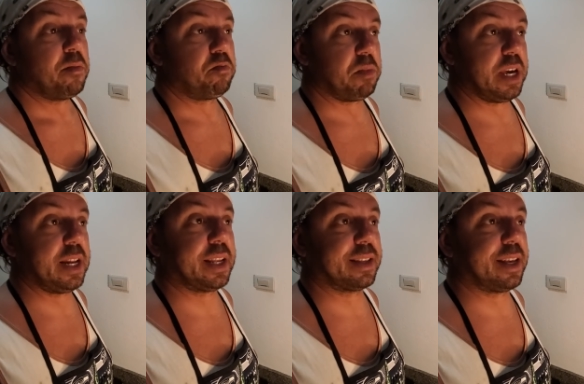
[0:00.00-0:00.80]

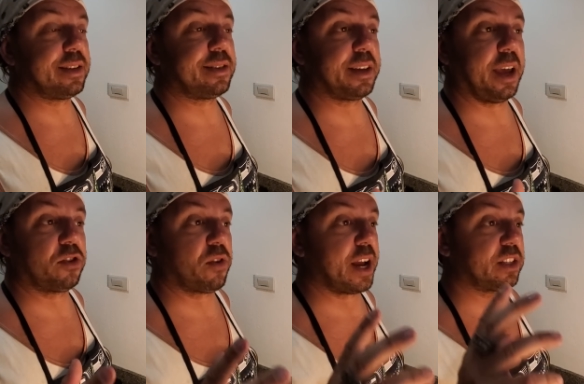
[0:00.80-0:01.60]
Meat tends to get
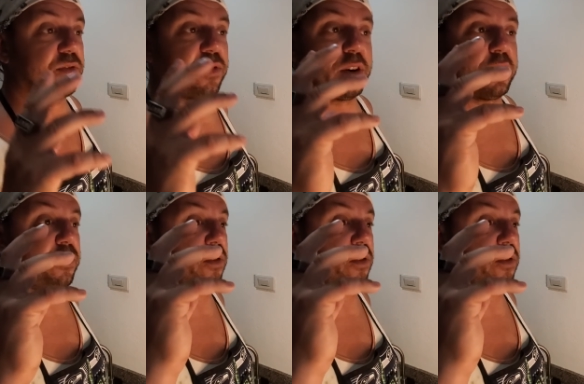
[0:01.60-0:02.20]
transferred